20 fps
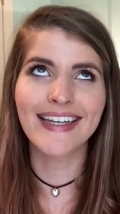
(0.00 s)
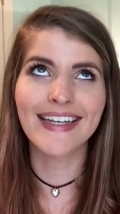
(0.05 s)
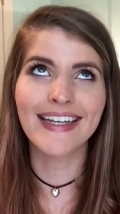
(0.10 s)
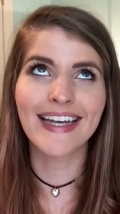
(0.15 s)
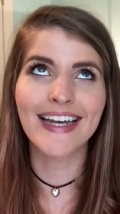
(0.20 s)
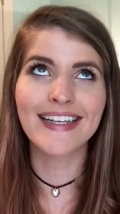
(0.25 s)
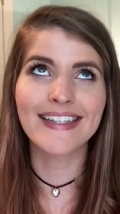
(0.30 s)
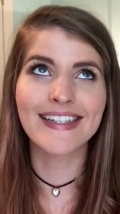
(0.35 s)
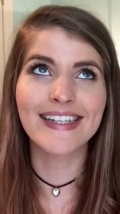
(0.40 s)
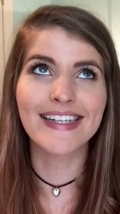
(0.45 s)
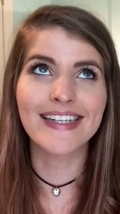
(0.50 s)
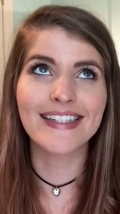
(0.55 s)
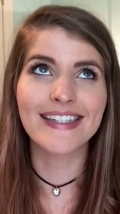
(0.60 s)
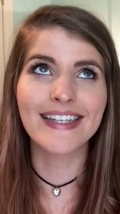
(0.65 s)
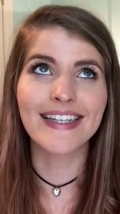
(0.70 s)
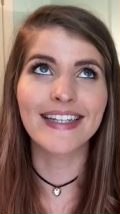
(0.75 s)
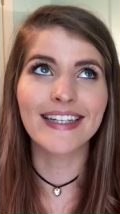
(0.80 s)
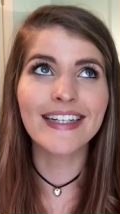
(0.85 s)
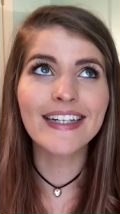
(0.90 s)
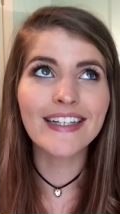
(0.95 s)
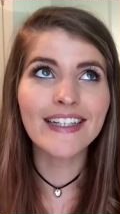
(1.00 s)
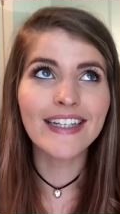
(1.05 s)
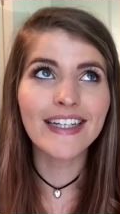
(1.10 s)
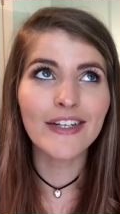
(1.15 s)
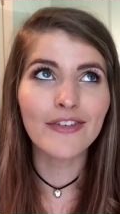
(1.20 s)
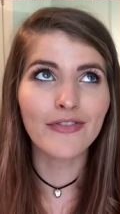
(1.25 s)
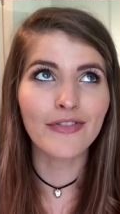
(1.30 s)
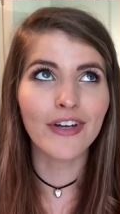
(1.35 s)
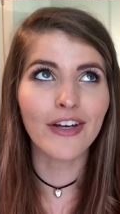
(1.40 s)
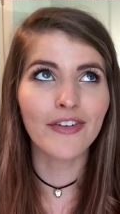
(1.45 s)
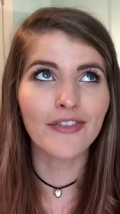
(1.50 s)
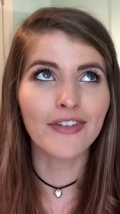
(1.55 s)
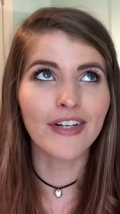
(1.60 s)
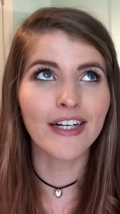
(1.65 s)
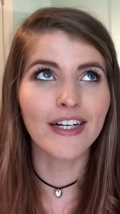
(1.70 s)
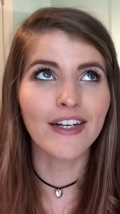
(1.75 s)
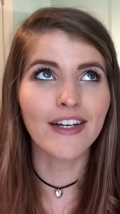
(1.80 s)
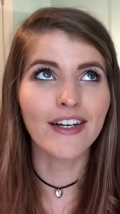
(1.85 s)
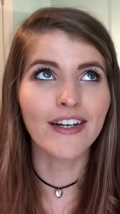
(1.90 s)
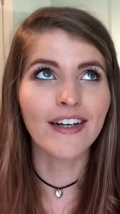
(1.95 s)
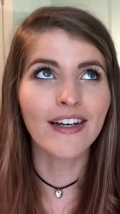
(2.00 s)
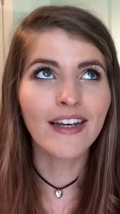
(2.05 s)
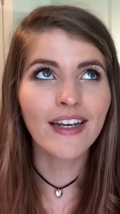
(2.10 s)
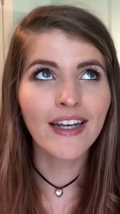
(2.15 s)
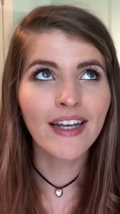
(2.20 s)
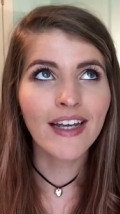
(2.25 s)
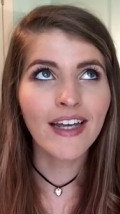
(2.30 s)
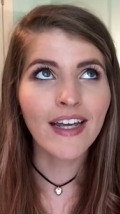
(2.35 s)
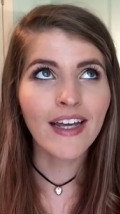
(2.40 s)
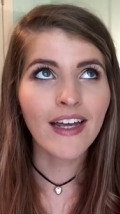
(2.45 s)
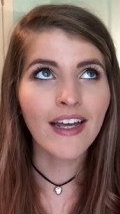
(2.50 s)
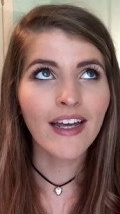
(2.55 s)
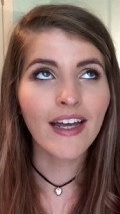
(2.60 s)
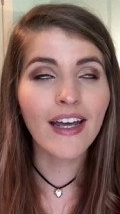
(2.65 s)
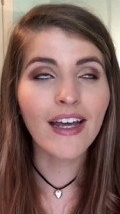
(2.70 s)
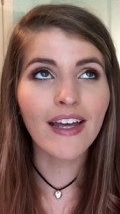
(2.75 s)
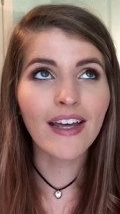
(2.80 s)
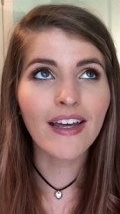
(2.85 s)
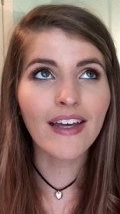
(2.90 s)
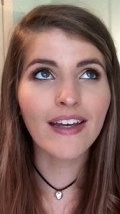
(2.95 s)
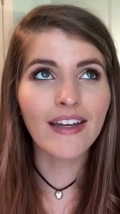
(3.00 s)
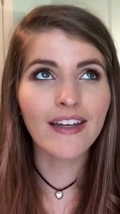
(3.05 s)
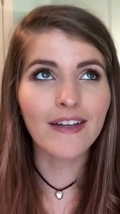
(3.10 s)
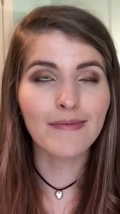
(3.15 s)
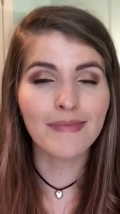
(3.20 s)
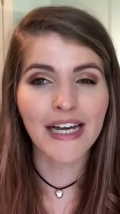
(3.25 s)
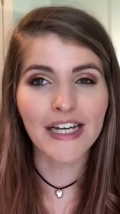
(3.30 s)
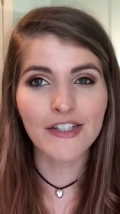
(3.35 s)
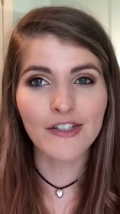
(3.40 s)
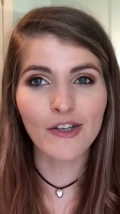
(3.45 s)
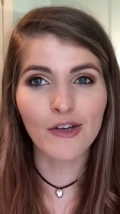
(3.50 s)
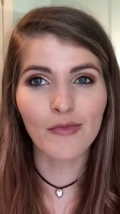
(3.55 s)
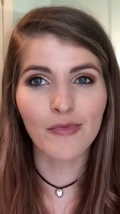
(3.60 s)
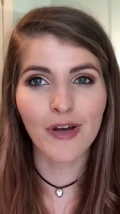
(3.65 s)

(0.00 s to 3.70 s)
yes, he is clearly a front runner. Magical